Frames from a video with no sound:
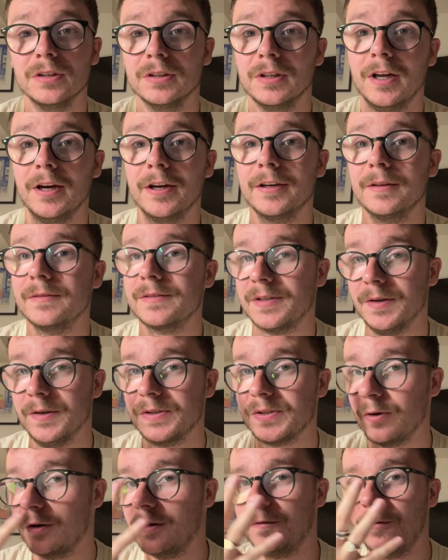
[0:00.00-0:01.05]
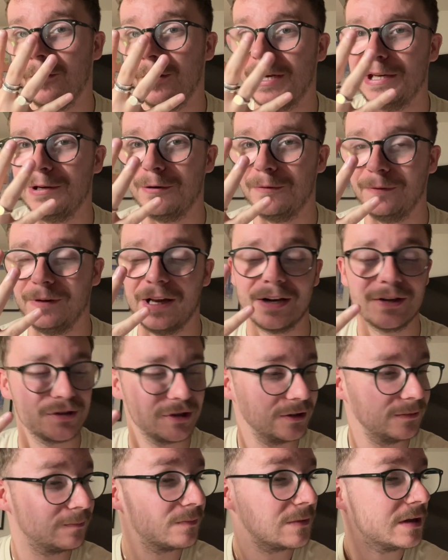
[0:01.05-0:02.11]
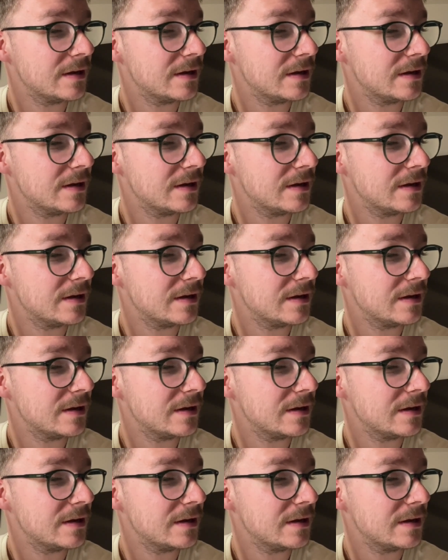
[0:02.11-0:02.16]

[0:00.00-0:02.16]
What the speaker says: light, so sorry for any reflection.